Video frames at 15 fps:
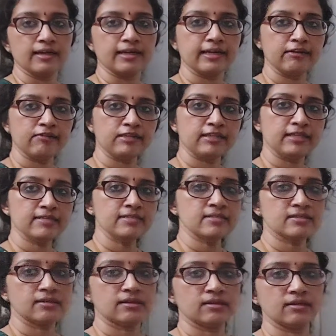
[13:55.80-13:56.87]
Clear with
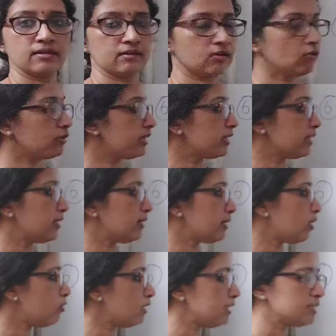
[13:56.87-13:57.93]
this? Okay,
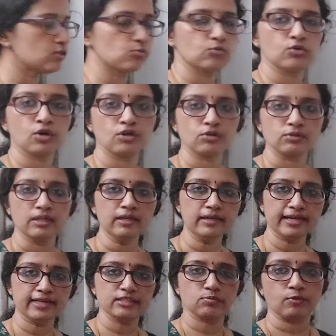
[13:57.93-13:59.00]
now let's move on to the
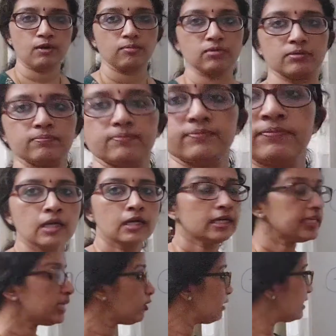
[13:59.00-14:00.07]
next problem.
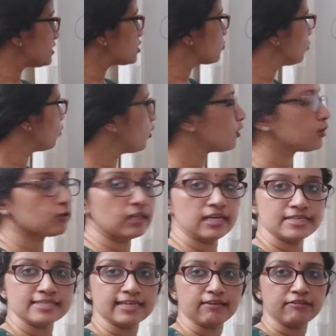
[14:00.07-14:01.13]
Now let's move on to
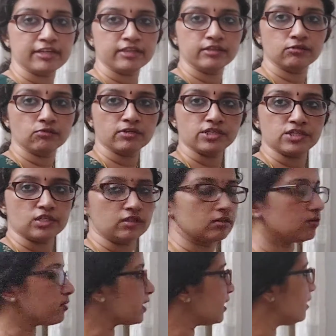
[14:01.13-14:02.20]
the seventh
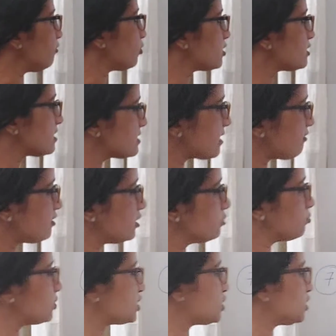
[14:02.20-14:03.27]
question. Okay, what
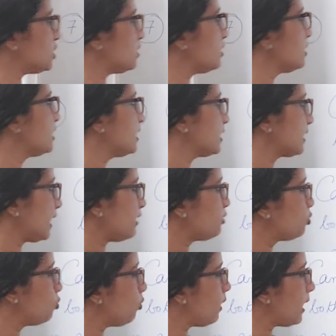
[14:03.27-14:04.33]
seventh question?
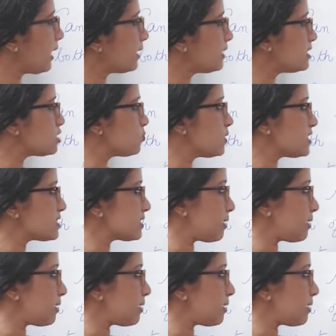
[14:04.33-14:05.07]
Can two angles be